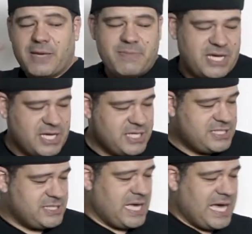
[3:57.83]

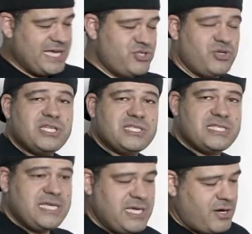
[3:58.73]
Because as you can
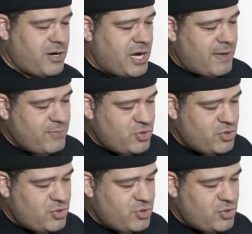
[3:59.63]
see here, I'm